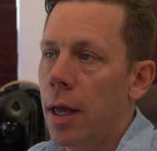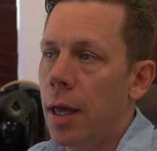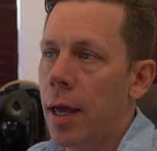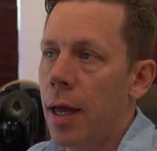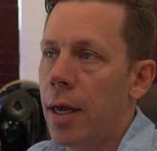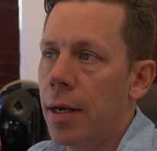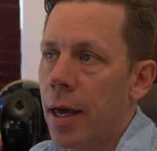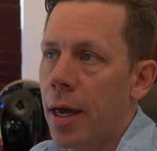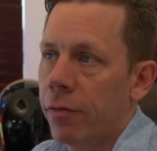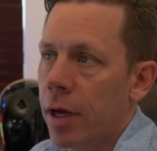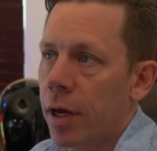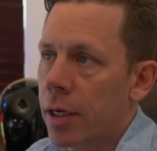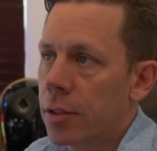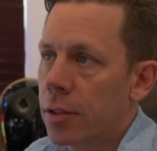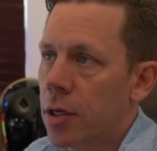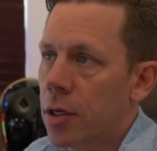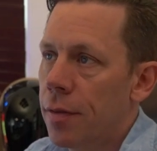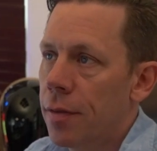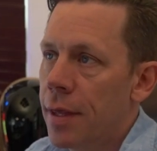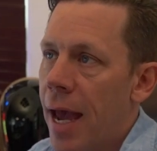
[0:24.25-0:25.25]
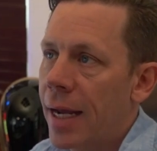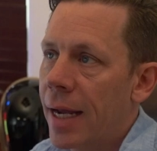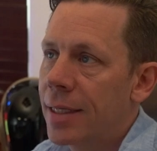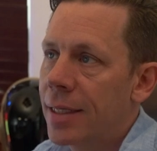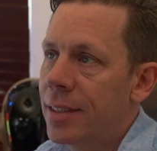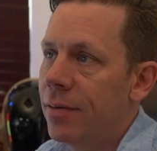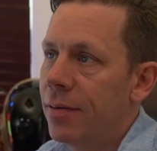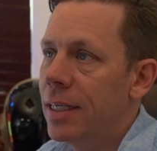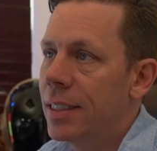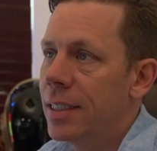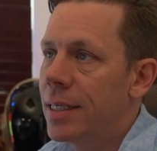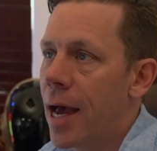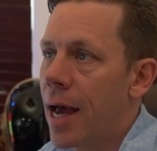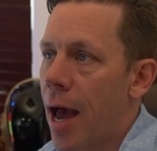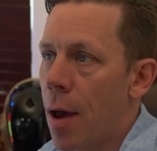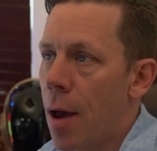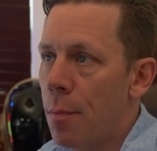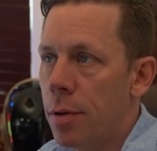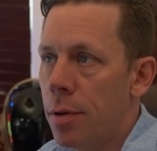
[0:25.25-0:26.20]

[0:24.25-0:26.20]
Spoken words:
and I've got us on the activity tab.